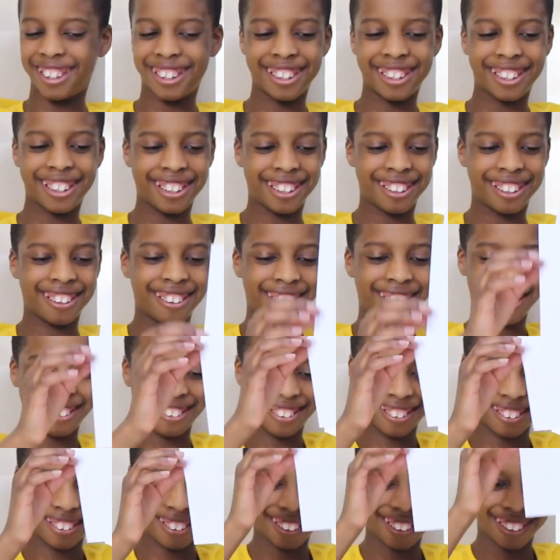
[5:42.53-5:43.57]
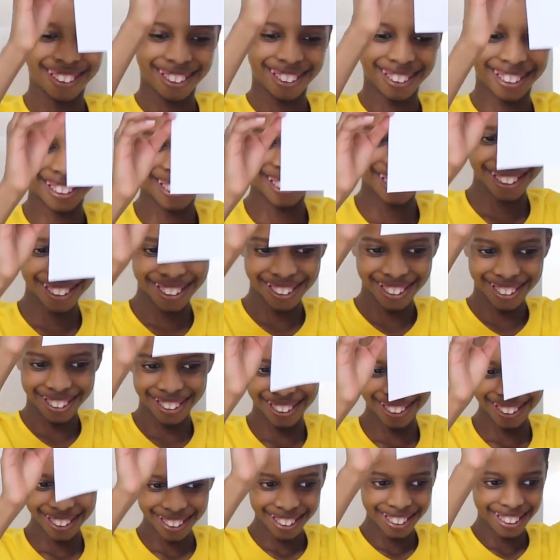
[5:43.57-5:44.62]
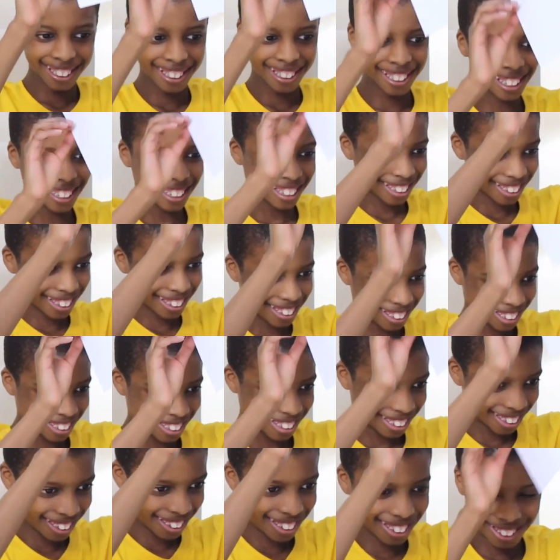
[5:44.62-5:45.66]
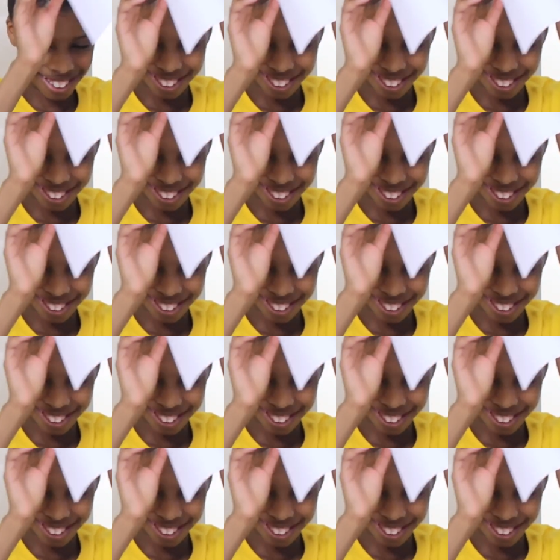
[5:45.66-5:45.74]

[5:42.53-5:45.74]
(silent)